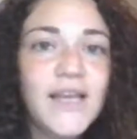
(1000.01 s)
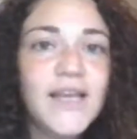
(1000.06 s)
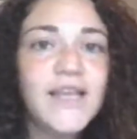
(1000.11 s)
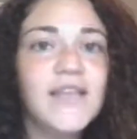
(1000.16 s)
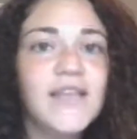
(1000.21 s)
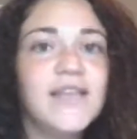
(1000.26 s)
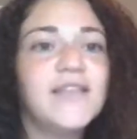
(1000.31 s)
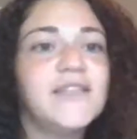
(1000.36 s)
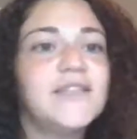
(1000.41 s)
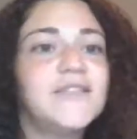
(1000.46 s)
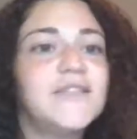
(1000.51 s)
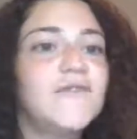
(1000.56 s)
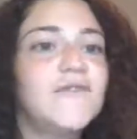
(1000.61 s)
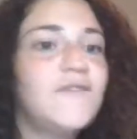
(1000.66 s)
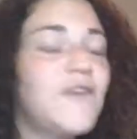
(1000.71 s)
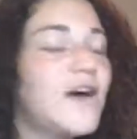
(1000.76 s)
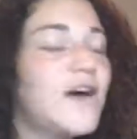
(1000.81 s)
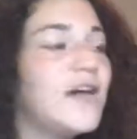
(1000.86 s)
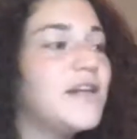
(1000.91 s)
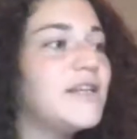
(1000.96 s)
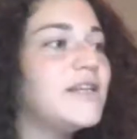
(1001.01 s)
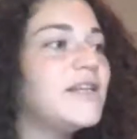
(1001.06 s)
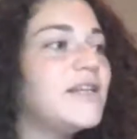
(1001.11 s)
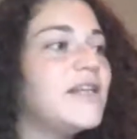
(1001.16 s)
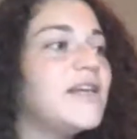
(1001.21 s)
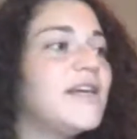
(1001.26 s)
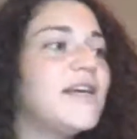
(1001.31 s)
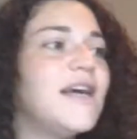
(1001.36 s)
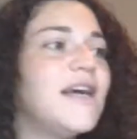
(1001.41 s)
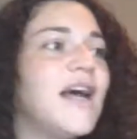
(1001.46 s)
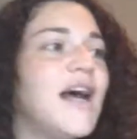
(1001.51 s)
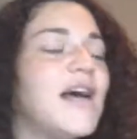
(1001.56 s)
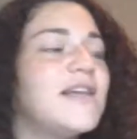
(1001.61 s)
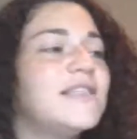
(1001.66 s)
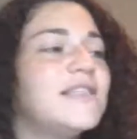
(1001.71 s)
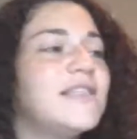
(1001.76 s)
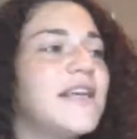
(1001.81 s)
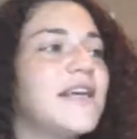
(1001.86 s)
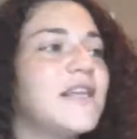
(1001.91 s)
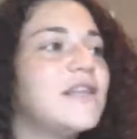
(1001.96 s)
It is fun.
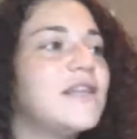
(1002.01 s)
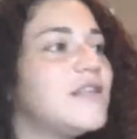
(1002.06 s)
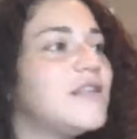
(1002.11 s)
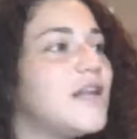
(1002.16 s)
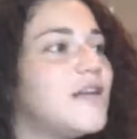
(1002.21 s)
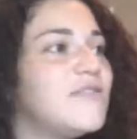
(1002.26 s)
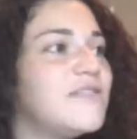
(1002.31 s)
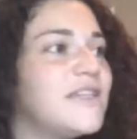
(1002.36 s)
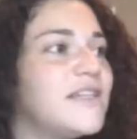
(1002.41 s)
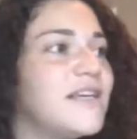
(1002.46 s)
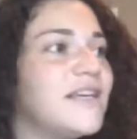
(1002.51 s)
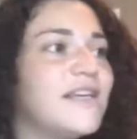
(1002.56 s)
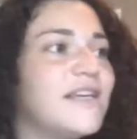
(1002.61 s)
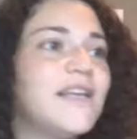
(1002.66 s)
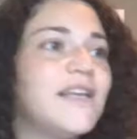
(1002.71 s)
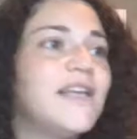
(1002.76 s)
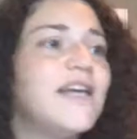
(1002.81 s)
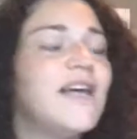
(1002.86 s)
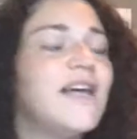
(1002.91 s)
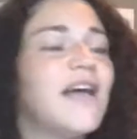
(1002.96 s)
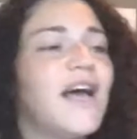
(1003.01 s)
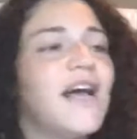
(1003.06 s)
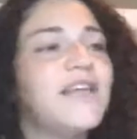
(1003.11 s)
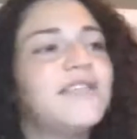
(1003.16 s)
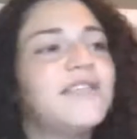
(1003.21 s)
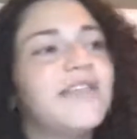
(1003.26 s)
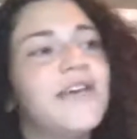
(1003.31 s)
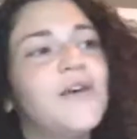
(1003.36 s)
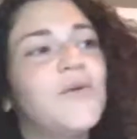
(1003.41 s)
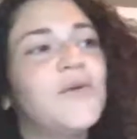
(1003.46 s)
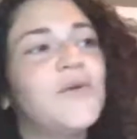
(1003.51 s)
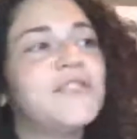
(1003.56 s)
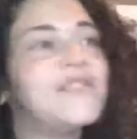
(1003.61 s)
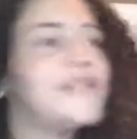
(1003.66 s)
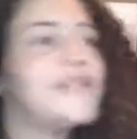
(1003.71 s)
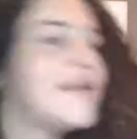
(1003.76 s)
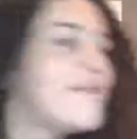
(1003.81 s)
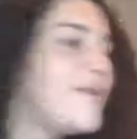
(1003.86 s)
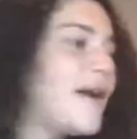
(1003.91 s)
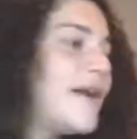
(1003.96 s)
Isaiah loved it. Isaiah wants to say
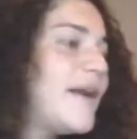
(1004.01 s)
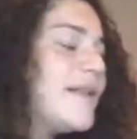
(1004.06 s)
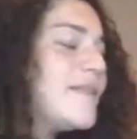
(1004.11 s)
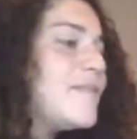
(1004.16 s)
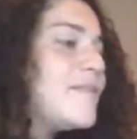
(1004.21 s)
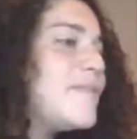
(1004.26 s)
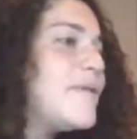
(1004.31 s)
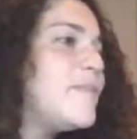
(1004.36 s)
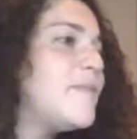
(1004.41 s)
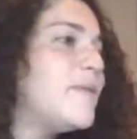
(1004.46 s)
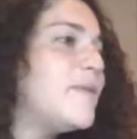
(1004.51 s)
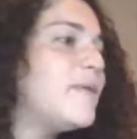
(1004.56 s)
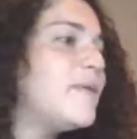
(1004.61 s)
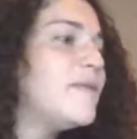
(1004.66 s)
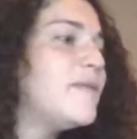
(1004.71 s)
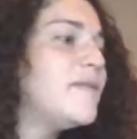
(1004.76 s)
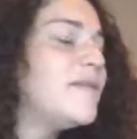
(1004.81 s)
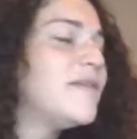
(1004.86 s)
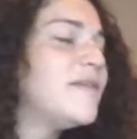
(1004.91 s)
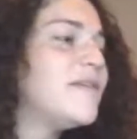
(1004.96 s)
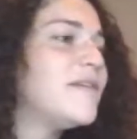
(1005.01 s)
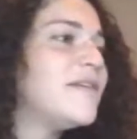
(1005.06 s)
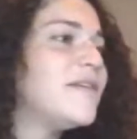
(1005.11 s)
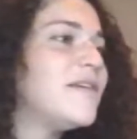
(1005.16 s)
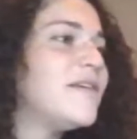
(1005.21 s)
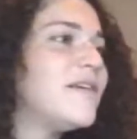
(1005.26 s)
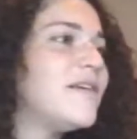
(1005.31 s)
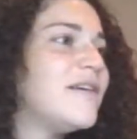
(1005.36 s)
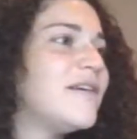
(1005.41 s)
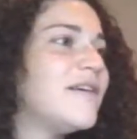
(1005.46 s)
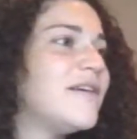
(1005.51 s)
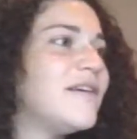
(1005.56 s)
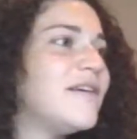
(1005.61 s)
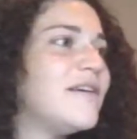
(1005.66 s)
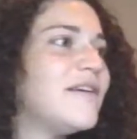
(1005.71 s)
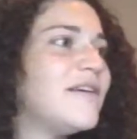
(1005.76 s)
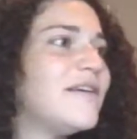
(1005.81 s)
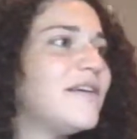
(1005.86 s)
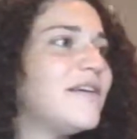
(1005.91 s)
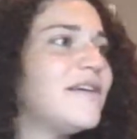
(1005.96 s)
bye to the people.
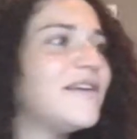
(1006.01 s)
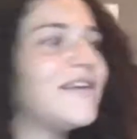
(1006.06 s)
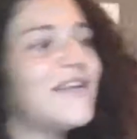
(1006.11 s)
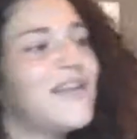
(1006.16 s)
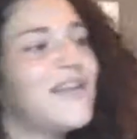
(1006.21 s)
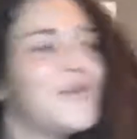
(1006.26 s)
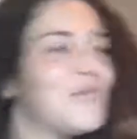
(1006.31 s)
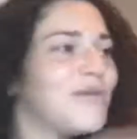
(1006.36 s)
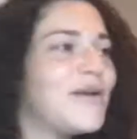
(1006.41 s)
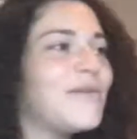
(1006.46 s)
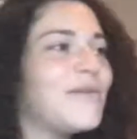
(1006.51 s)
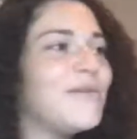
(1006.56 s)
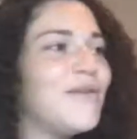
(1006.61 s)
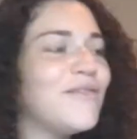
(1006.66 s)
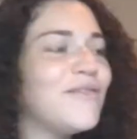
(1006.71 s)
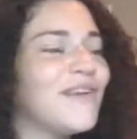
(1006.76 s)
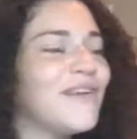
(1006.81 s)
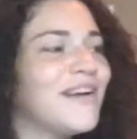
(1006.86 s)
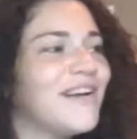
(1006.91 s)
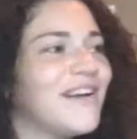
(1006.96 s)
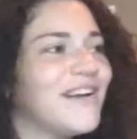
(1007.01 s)
Can you bring them over here?